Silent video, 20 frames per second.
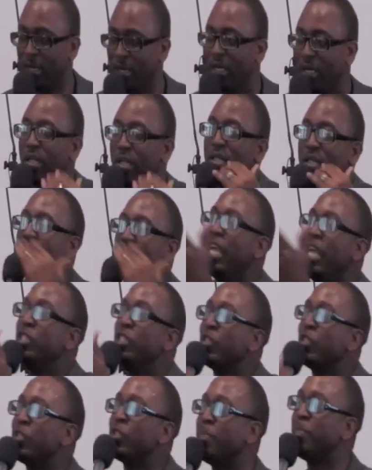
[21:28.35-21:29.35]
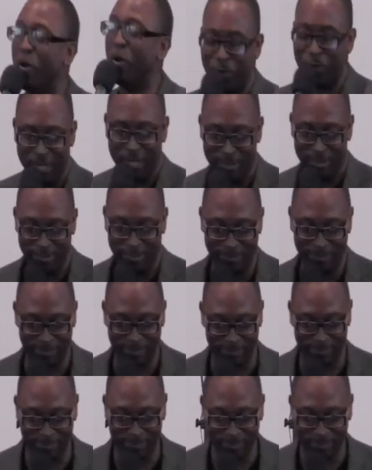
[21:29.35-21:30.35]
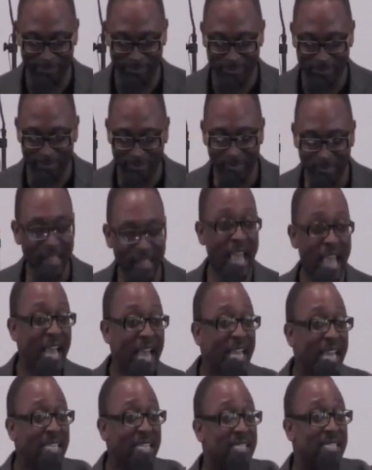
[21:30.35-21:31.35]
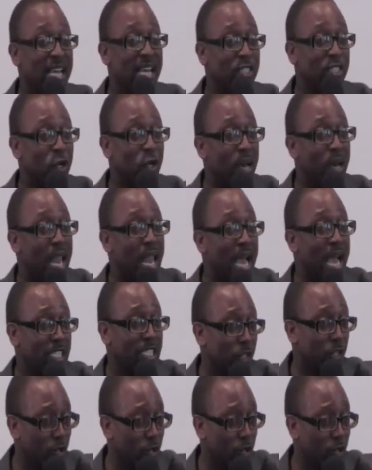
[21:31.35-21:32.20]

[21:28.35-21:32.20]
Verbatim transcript: The angel spoke. He said to Elijah on